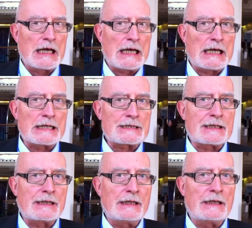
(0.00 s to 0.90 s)

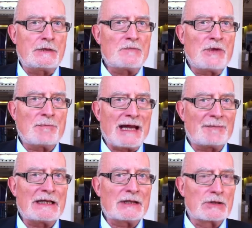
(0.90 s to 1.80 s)
And uh, the
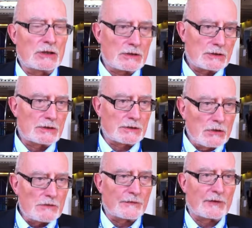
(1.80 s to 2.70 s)
public
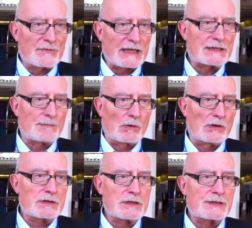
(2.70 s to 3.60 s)
grew, from that
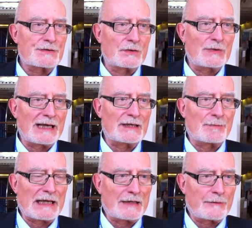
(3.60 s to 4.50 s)
point, so we had a
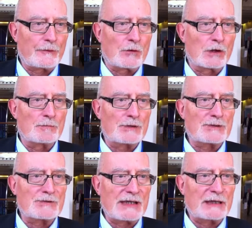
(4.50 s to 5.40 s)
platform
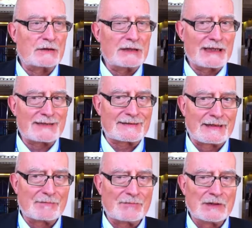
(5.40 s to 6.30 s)
to take the next
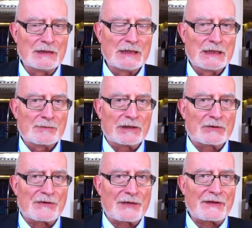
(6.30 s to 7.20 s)
step.
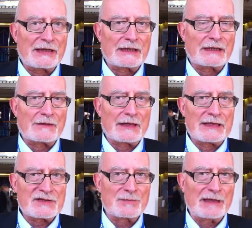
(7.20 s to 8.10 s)
Because I think there
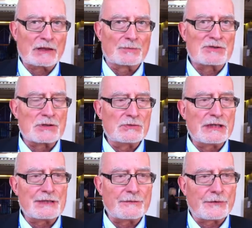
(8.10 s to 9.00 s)
is a big
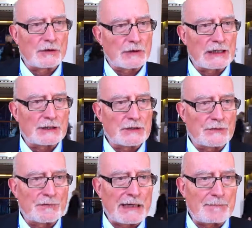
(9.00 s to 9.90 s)
opportunity for online
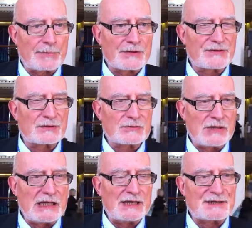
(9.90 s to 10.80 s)
newspapers to
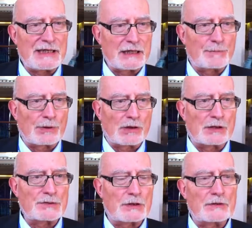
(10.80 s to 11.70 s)
really take a
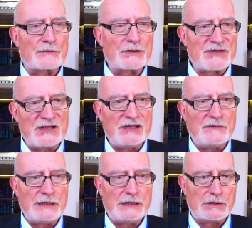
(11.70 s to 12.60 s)
part of the
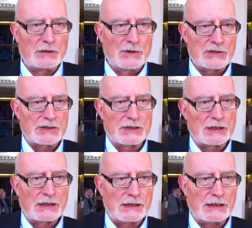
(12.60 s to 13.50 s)
TV
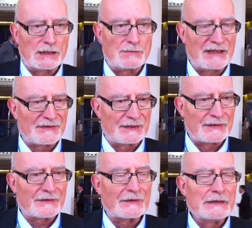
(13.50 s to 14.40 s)
commercial uh,
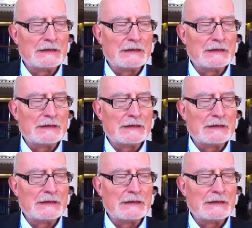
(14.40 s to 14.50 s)
business.